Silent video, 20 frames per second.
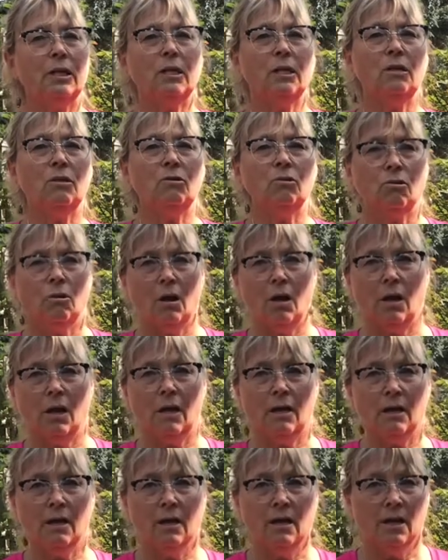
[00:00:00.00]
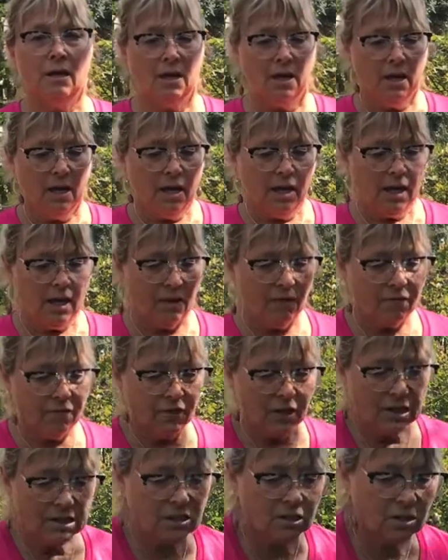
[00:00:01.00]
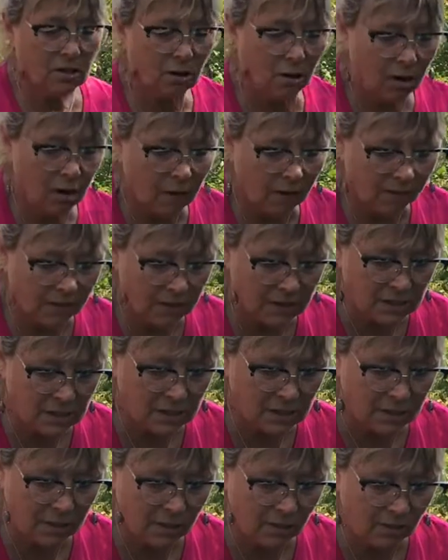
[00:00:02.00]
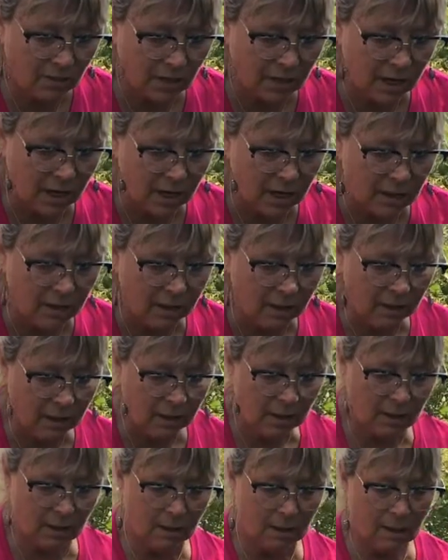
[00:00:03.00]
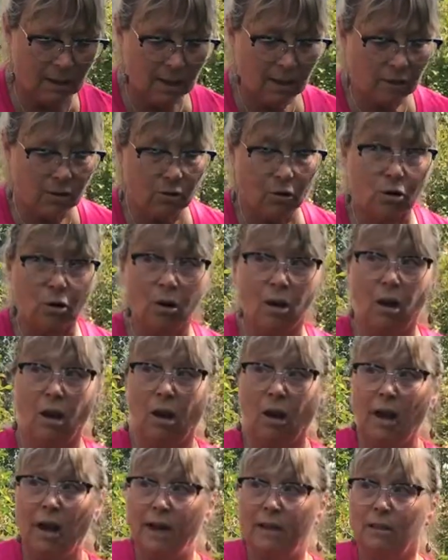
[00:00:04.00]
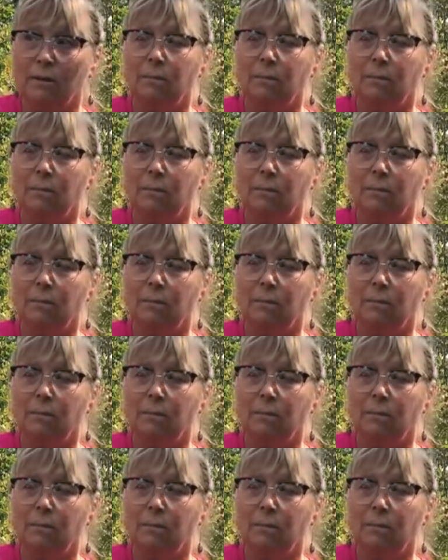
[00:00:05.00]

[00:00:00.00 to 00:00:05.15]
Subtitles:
can dry. If things are obviously green, either lie them